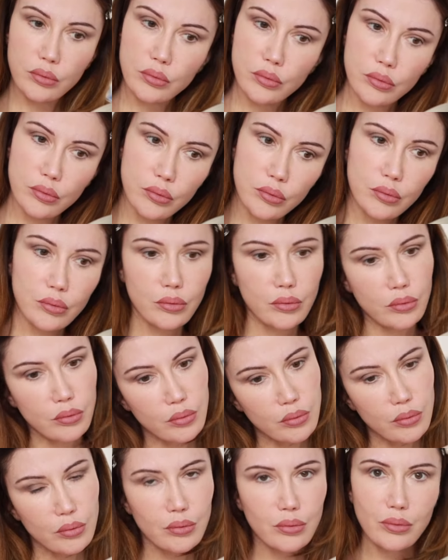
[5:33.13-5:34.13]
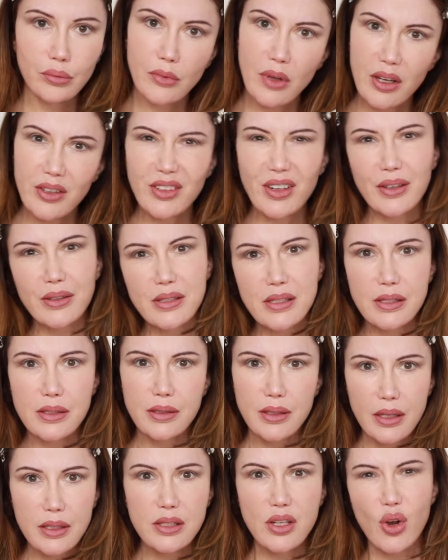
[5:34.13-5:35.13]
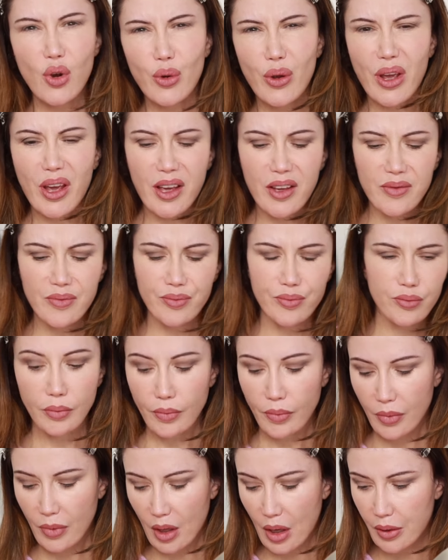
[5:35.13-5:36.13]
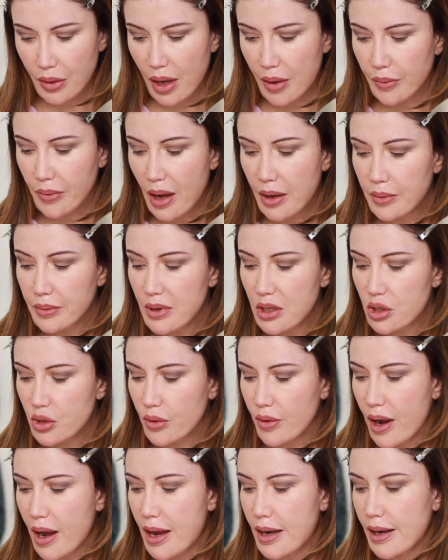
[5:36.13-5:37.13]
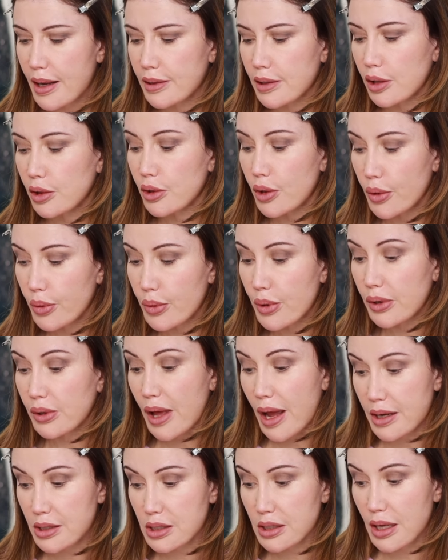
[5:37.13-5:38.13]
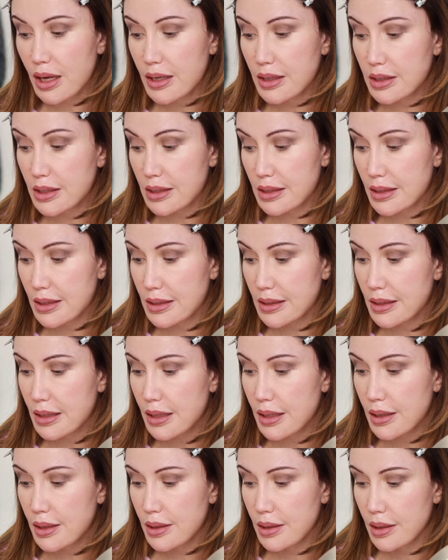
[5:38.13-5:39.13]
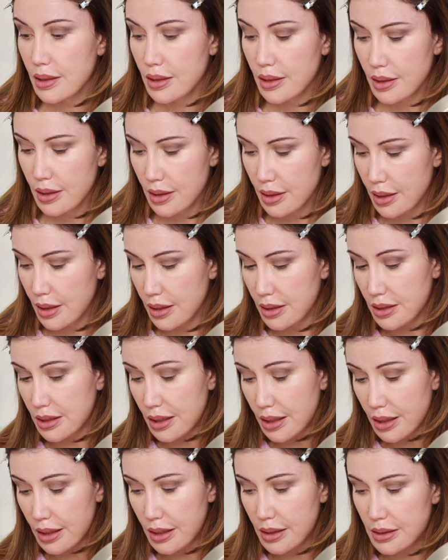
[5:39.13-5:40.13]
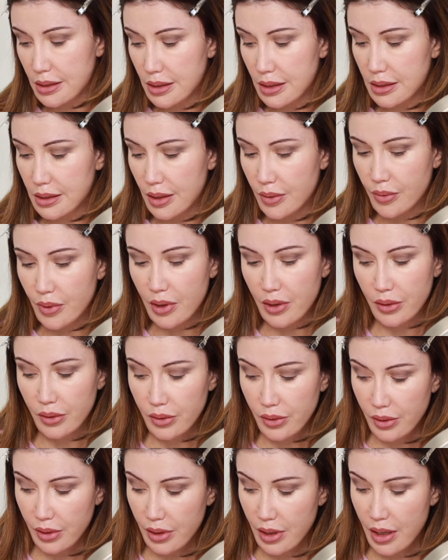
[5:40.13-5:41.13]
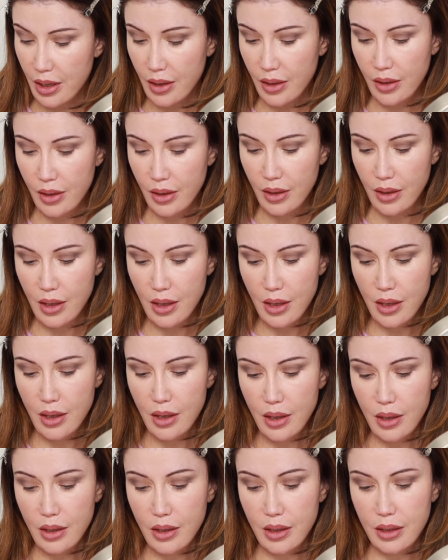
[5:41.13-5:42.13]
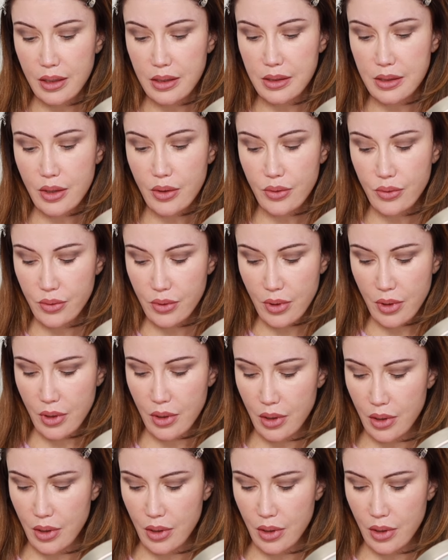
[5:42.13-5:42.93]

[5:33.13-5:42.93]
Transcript: I don't know, it's okay. Okay, why don't we try it on the lower lash line just to see. Just to see what it'll look like on its own.